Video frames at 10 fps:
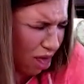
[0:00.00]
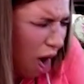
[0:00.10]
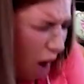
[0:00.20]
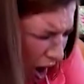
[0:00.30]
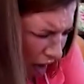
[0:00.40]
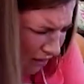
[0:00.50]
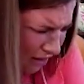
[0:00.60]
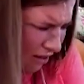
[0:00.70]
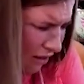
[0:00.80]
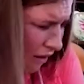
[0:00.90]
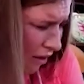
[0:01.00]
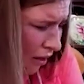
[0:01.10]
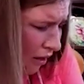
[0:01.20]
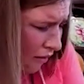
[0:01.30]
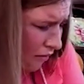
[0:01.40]
covenant,
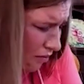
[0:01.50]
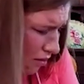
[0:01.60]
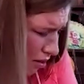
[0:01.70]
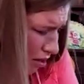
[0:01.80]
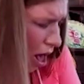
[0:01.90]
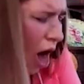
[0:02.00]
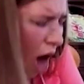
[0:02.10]
you body covenant.